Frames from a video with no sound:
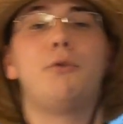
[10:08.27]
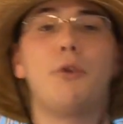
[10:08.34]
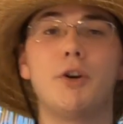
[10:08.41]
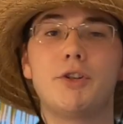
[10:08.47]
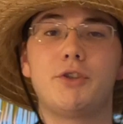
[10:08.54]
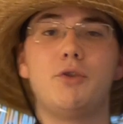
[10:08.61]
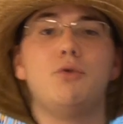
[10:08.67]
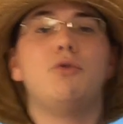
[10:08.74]

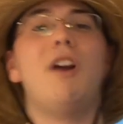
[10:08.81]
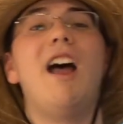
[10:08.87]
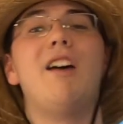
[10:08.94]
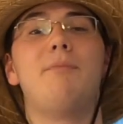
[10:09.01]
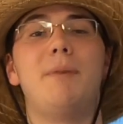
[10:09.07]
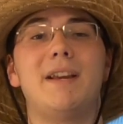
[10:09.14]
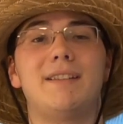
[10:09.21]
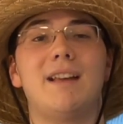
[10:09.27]
first 2
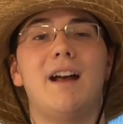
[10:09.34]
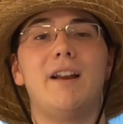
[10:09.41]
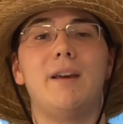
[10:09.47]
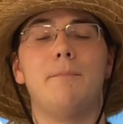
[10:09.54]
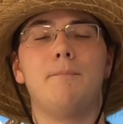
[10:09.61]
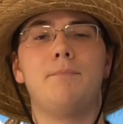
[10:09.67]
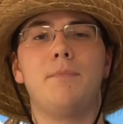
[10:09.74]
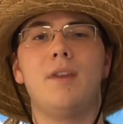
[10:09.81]
draft picks on
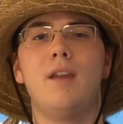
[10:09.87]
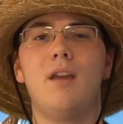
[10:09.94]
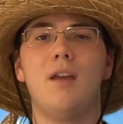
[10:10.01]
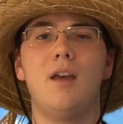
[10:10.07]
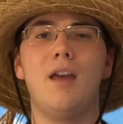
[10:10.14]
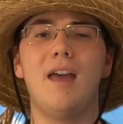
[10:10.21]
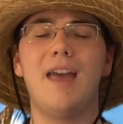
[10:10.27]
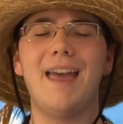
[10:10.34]
him,
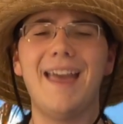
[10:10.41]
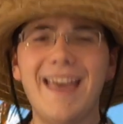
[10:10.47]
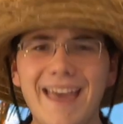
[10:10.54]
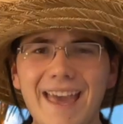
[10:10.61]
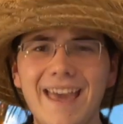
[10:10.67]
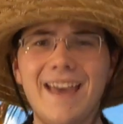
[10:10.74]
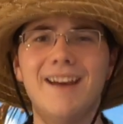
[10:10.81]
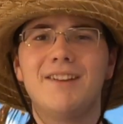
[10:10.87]

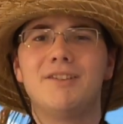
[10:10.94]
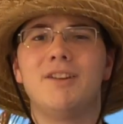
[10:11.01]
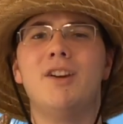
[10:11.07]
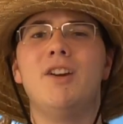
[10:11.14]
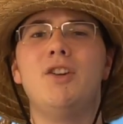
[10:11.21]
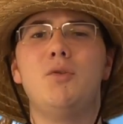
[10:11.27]
and